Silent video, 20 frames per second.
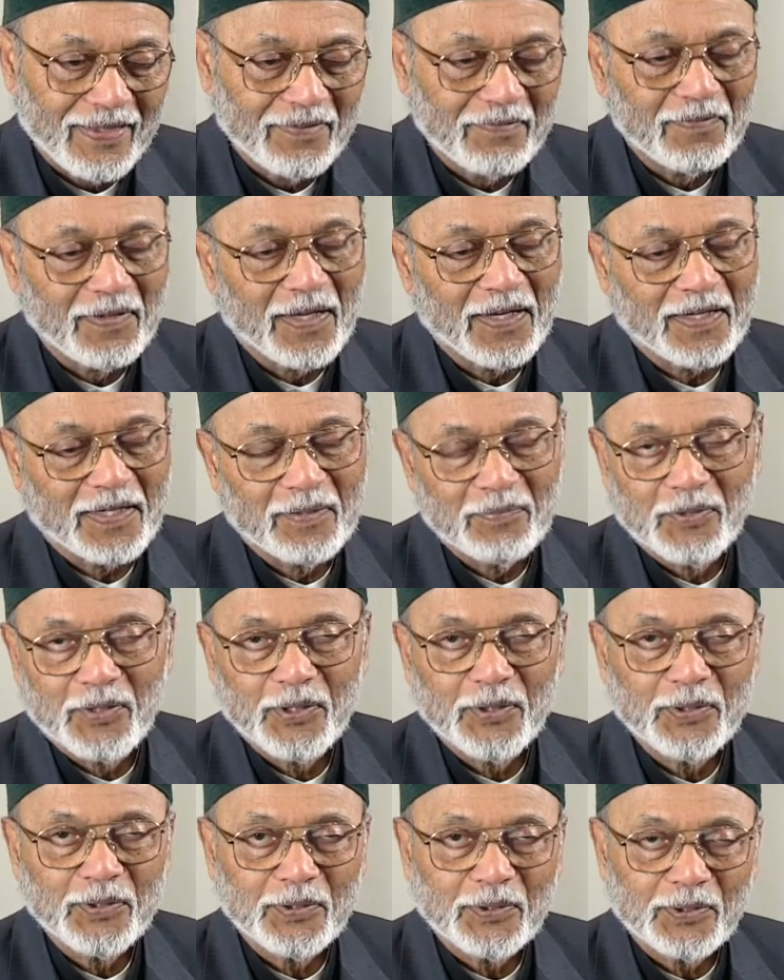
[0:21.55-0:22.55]
welcome
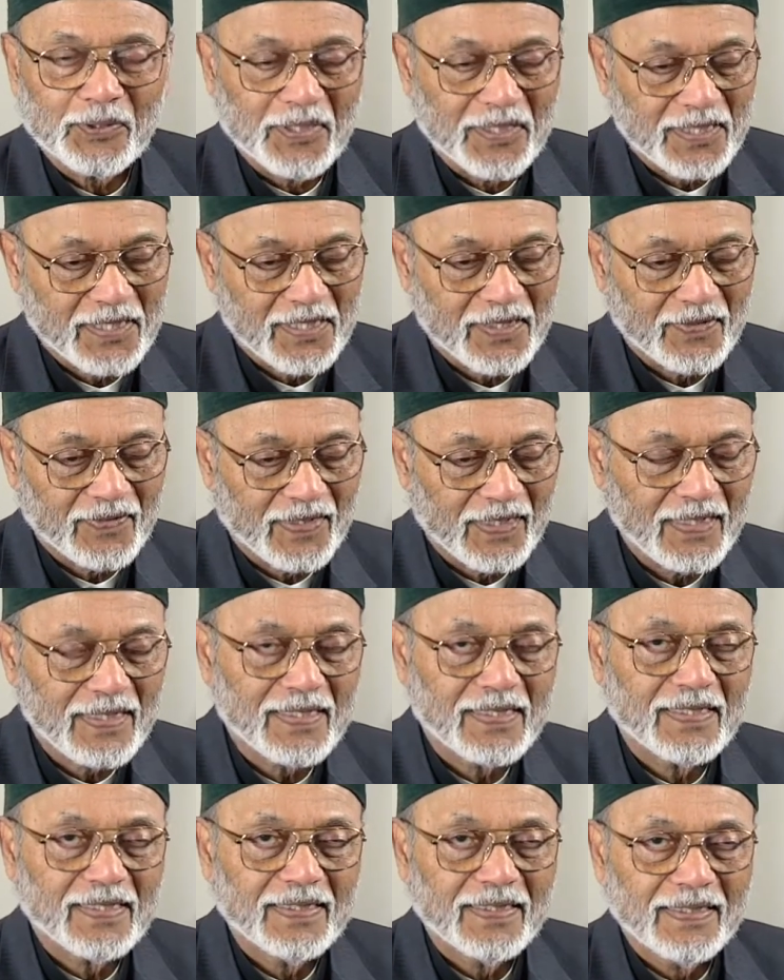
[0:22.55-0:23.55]
you to the
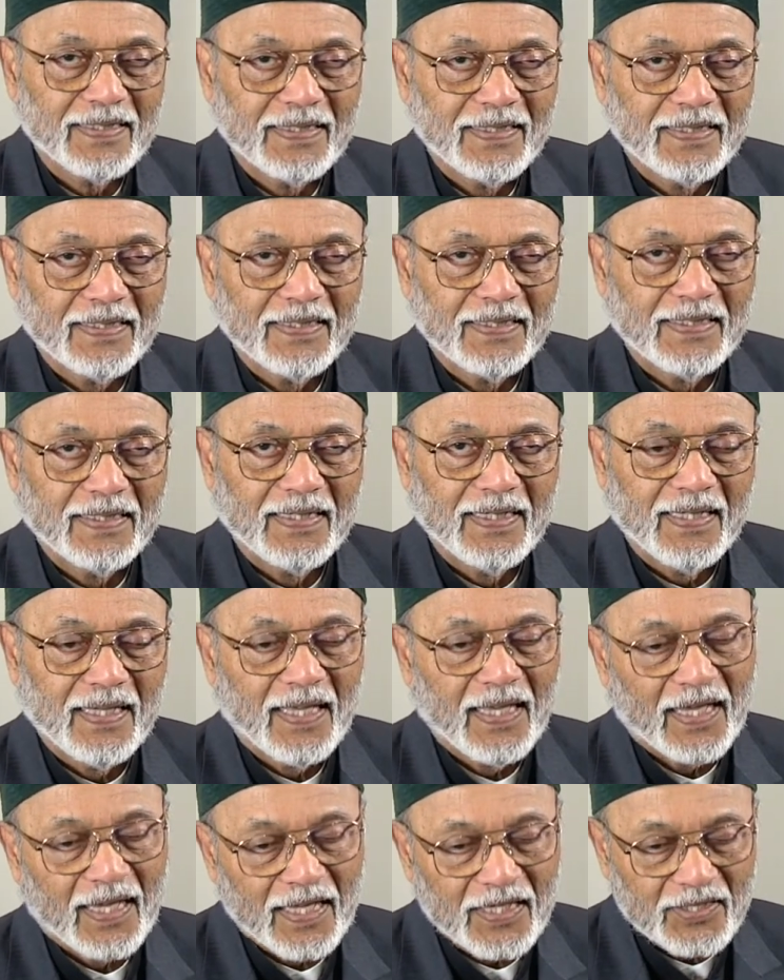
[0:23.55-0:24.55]
series
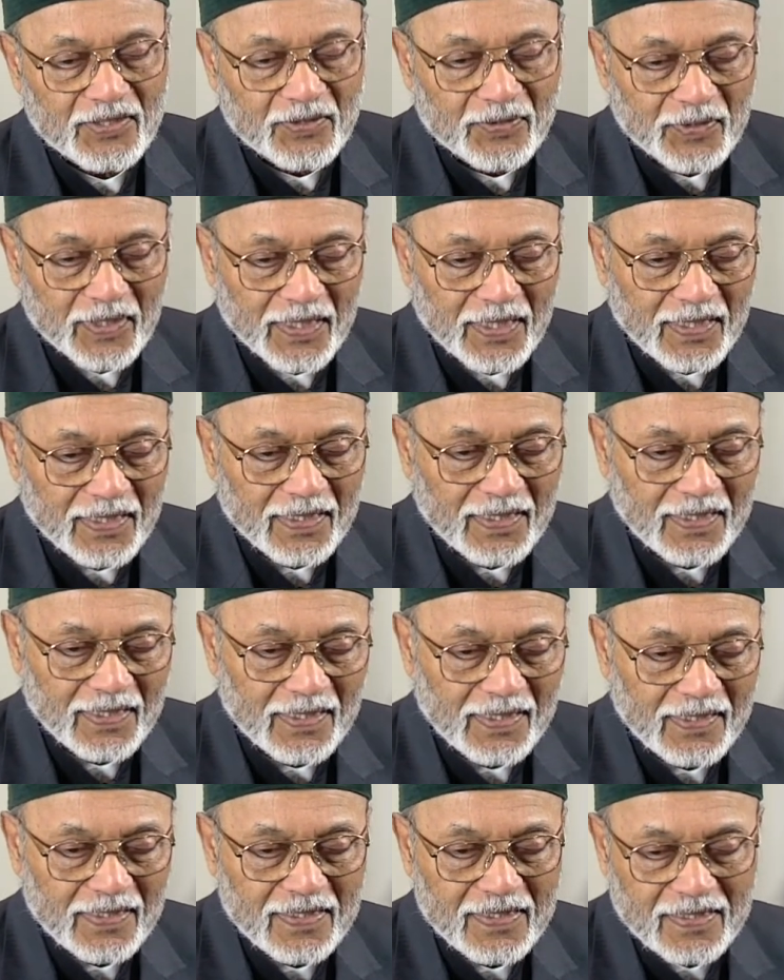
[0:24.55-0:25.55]
History,
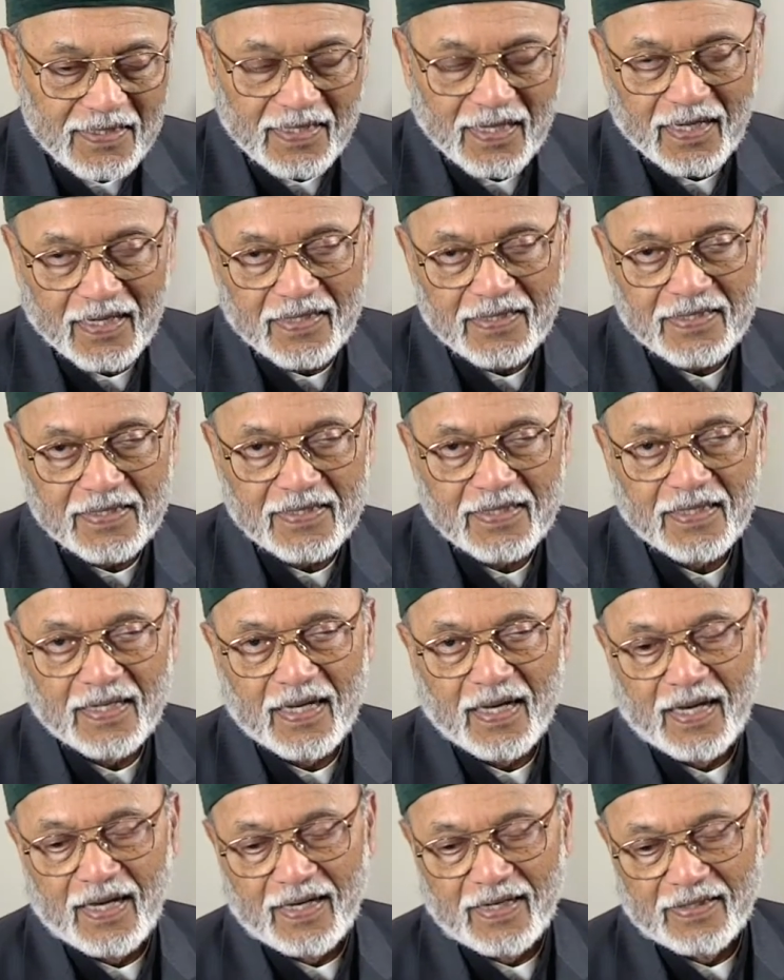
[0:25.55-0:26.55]
Science,
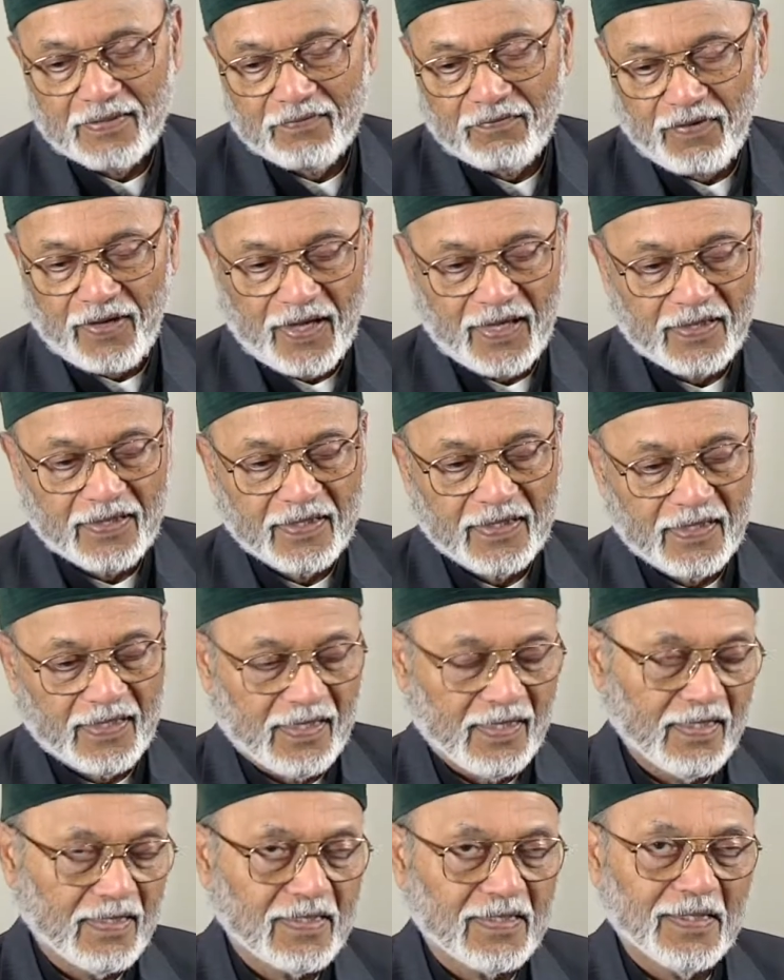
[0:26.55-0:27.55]
and Faith
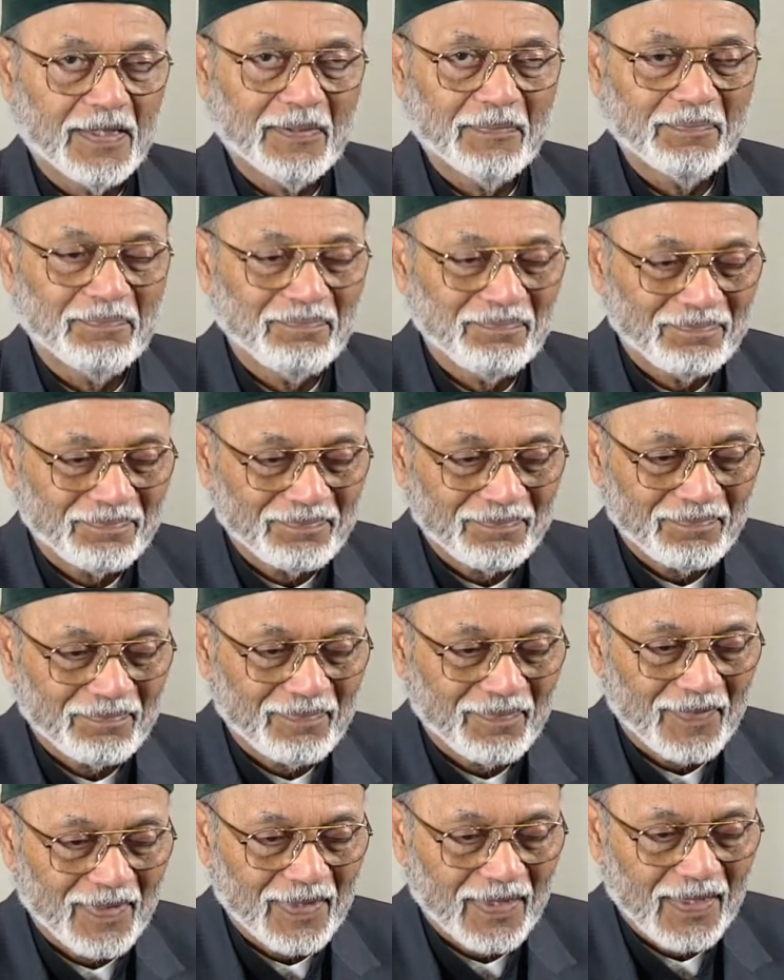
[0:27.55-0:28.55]
in Islam.
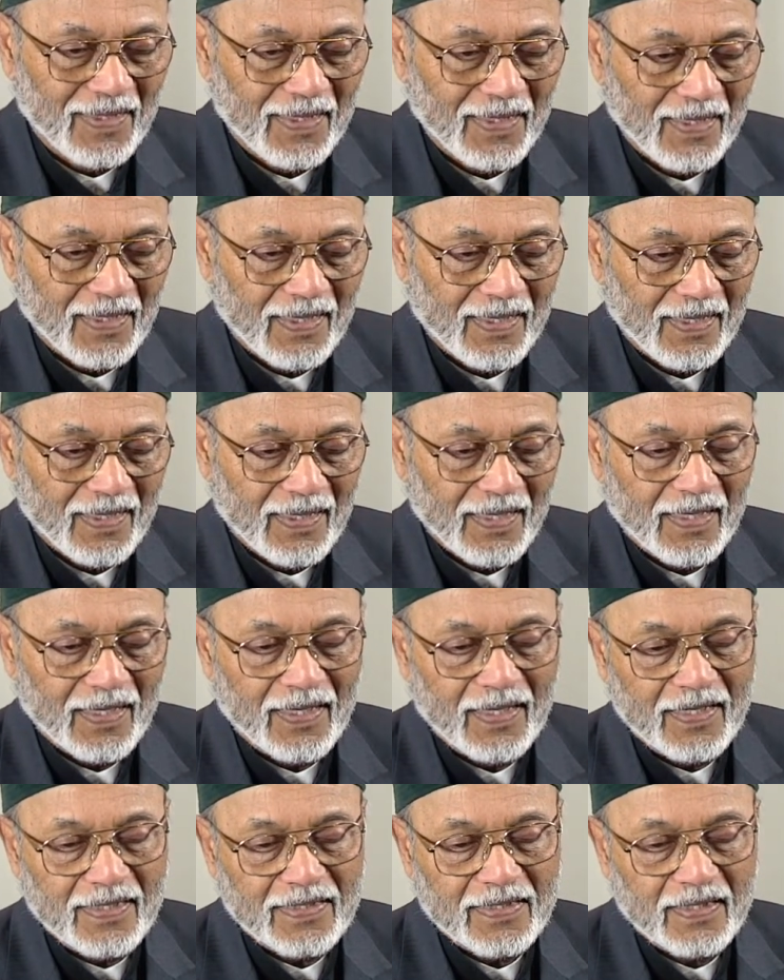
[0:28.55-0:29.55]

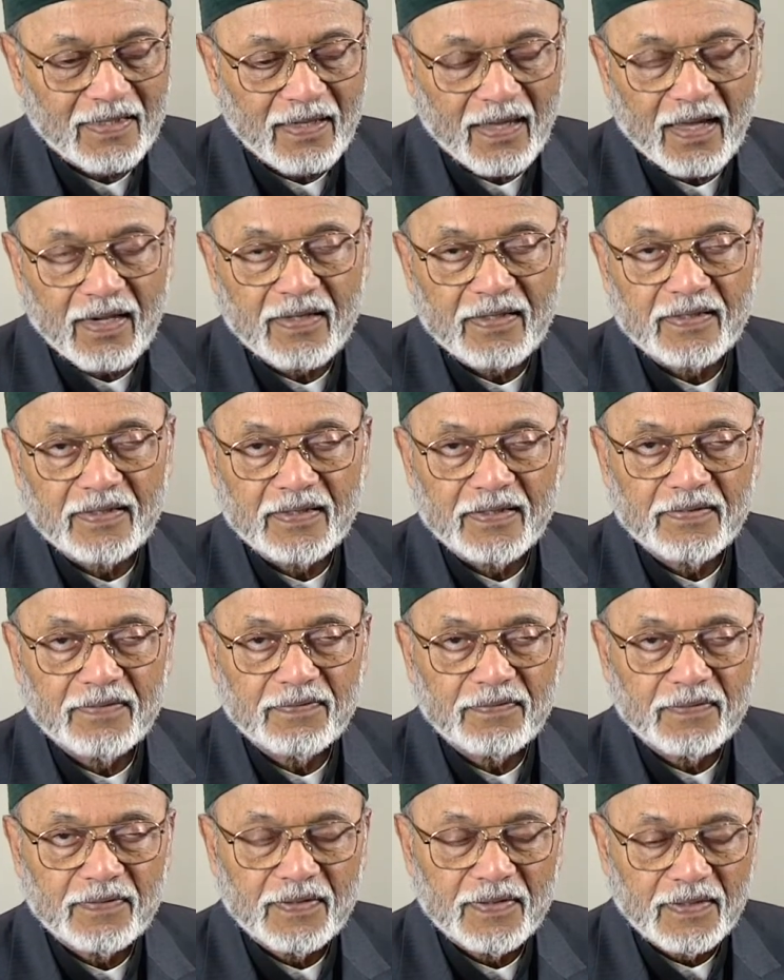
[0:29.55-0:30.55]
It is a
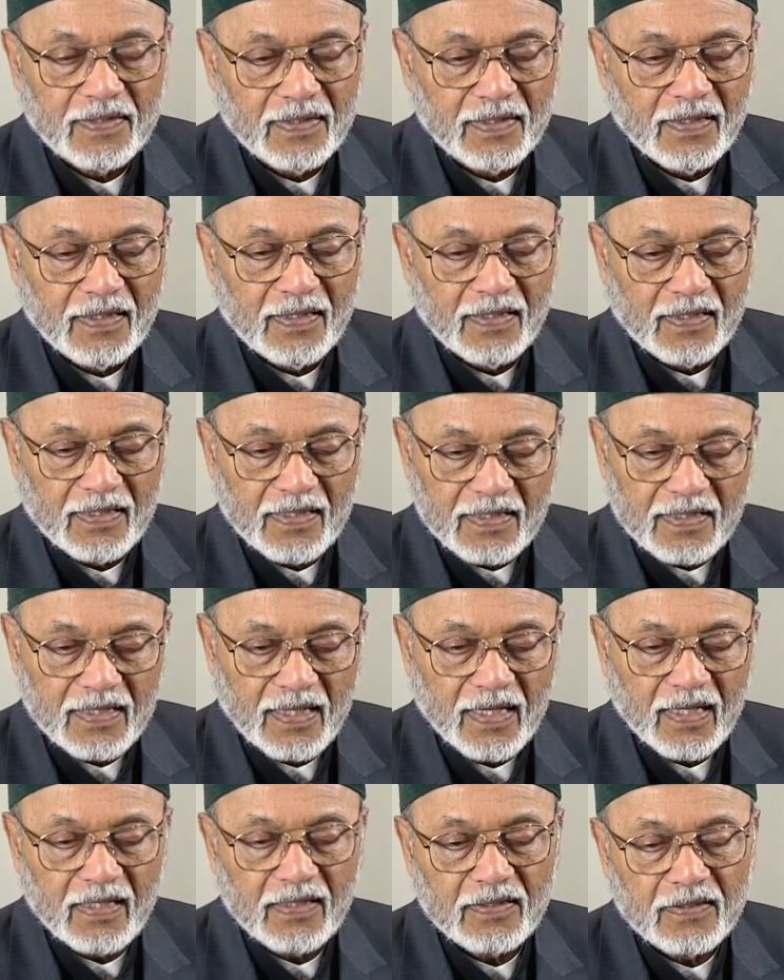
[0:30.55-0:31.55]
narrative
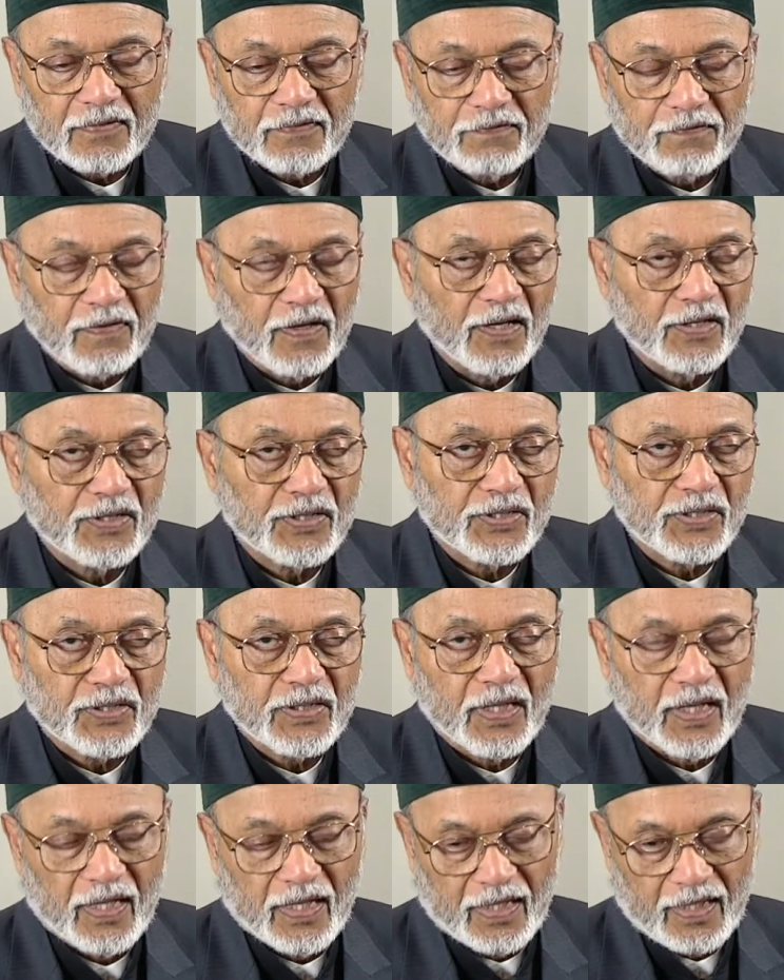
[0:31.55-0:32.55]
designed to
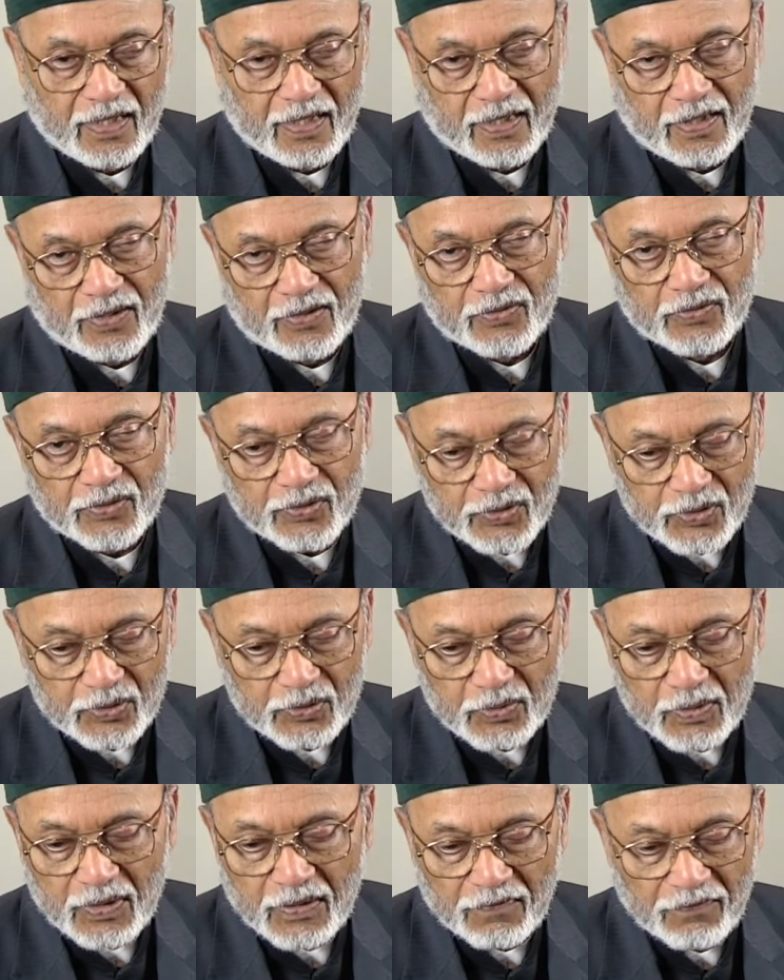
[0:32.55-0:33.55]
foster a
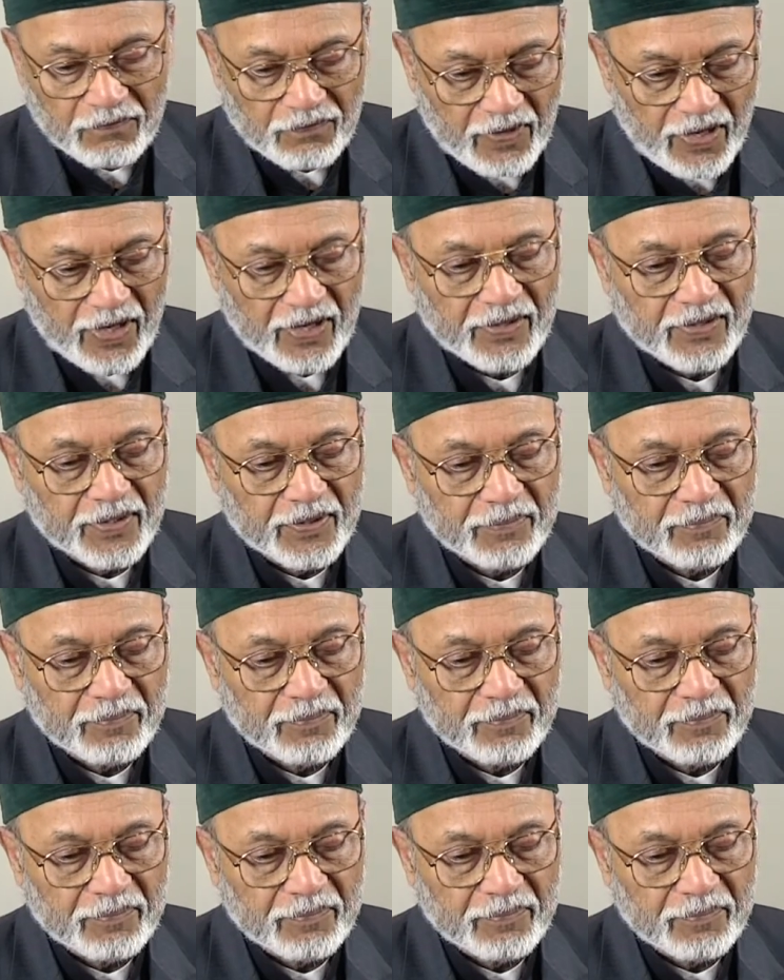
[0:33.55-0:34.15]
renewal of faith